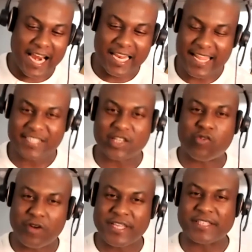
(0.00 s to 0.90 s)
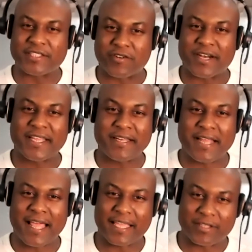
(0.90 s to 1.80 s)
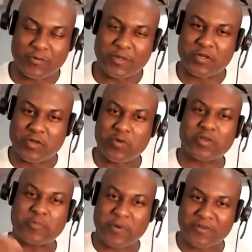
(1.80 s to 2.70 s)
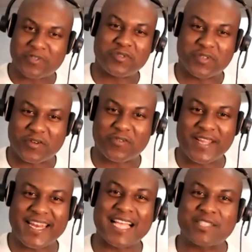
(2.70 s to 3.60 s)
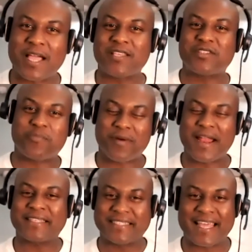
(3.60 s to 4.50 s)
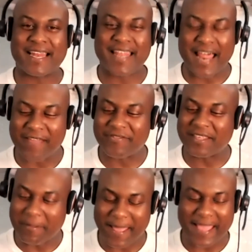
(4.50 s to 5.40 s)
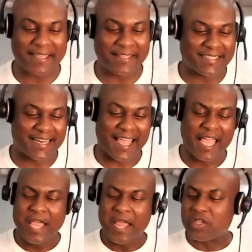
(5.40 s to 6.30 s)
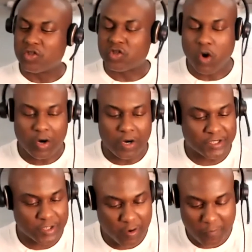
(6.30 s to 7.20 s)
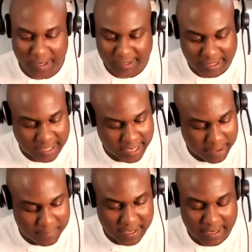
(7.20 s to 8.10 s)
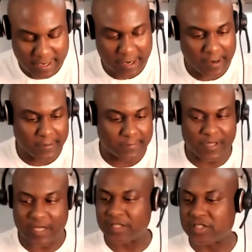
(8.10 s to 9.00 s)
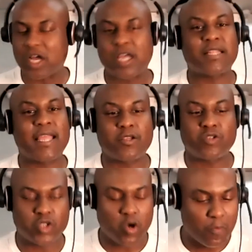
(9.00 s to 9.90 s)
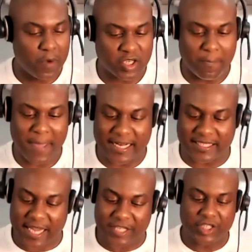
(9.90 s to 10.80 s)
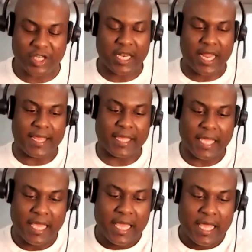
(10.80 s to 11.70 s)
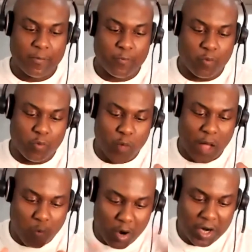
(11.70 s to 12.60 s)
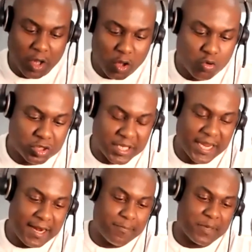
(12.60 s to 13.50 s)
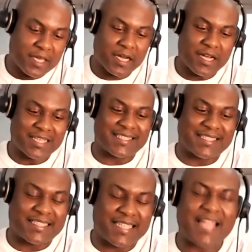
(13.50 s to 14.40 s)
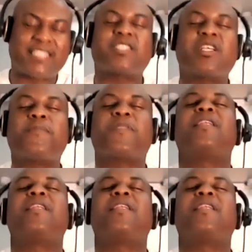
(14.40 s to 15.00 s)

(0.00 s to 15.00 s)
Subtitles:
of like decrees, right? Like when you do a spiritual decree, that's what I used to practice that a lot. I have to get back into that. You taught us so much today. I mean, John, thank you so much. A meditation, like I want to close there because that's something that